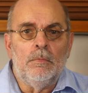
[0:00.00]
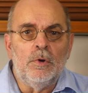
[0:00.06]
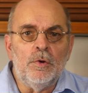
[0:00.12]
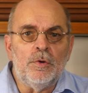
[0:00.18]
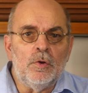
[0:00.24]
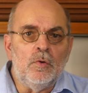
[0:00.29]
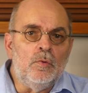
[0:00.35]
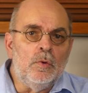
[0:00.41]

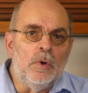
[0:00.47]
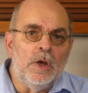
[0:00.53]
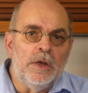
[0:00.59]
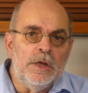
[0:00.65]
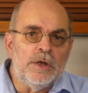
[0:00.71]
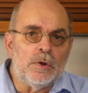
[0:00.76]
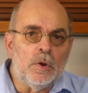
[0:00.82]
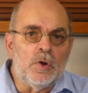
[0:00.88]
Bluetooth
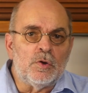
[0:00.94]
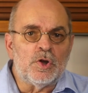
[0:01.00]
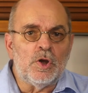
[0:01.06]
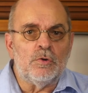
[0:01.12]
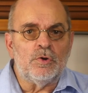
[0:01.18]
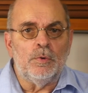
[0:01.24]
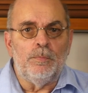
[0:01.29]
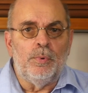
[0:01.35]
is
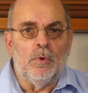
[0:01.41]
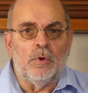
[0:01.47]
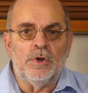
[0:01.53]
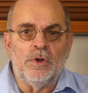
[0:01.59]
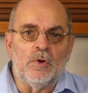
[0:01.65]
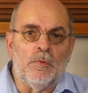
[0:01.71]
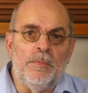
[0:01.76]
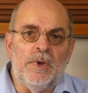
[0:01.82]
also
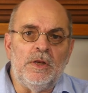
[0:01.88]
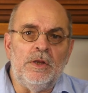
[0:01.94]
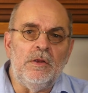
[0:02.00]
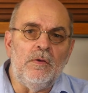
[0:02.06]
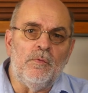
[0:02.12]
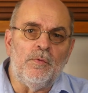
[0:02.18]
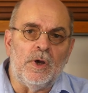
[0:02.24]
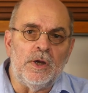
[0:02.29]
supported on many
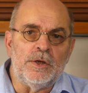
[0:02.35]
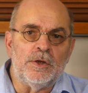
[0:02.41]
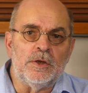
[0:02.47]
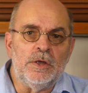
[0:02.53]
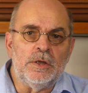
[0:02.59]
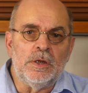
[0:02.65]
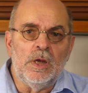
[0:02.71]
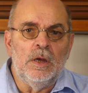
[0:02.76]

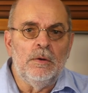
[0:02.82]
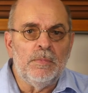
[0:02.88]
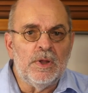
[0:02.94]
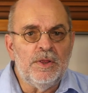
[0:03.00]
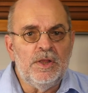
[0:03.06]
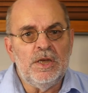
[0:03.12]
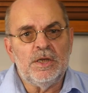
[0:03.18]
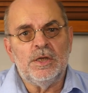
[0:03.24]
devices,
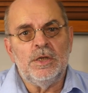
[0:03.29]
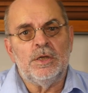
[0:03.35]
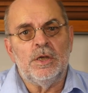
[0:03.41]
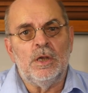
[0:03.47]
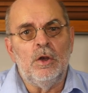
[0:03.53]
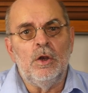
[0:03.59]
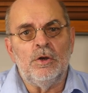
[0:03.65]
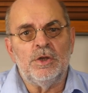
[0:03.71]
but this is
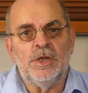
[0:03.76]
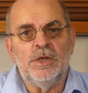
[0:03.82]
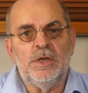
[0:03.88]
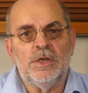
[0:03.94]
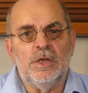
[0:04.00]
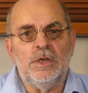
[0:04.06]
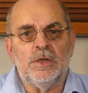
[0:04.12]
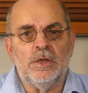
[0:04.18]
a lossy
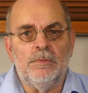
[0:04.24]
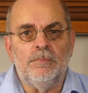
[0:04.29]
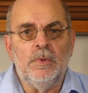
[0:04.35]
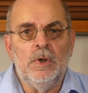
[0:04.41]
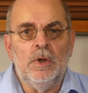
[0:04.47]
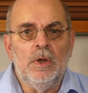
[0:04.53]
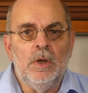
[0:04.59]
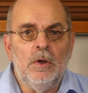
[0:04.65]

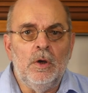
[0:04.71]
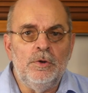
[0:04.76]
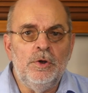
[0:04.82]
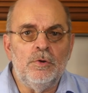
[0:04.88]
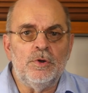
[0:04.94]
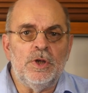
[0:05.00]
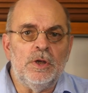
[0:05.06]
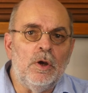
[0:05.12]
system,
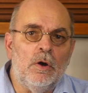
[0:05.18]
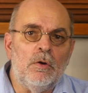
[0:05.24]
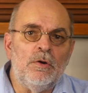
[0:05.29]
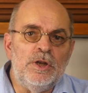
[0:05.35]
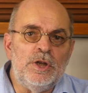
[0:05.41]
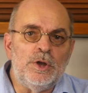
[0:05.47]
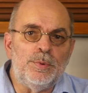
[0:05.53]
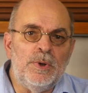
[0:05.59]
using
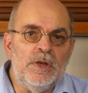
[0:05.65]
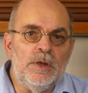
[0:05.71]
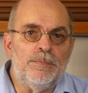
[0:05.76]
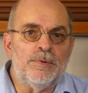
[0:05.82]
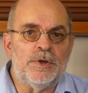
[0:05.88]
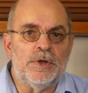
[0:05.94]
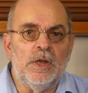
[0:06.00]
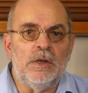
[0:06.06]
only
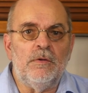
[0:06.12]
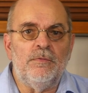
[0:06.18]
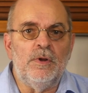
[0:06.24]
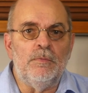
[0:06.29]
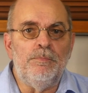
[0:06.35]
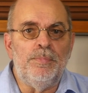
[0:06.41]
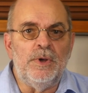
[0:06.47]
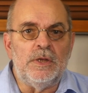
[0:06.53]
20% of
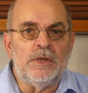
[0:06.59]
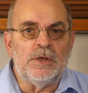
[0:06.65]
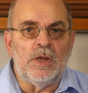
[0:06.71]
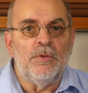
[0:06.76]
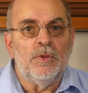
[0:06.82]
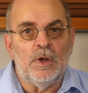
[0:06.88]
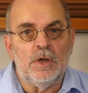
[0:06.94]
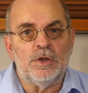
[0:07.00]
the bits
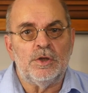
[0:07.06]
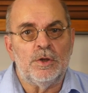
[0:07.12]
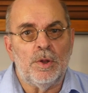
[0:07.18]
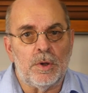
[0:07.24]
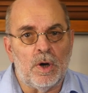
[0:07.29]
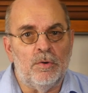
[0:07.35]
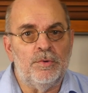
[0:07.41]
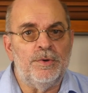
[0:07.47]
and thus
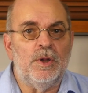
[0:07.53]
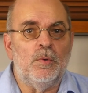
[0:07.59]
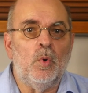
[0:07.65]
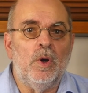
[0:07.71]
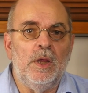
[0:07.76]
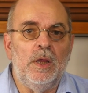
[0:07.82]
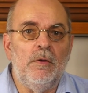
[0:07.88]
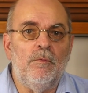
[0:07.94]
throwing
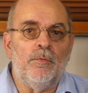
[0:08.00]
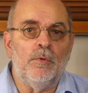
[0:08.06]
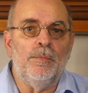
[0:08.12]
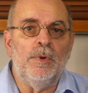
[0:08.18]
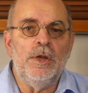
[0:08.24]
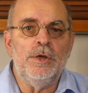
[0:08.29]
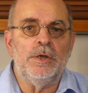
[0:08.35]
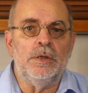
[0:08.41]
away
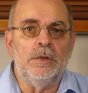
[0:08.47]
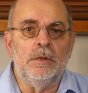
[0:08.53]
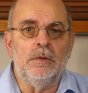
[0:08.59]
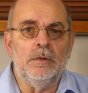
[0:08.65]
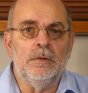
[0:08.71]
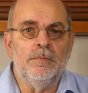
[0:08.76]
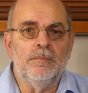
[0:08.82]
information.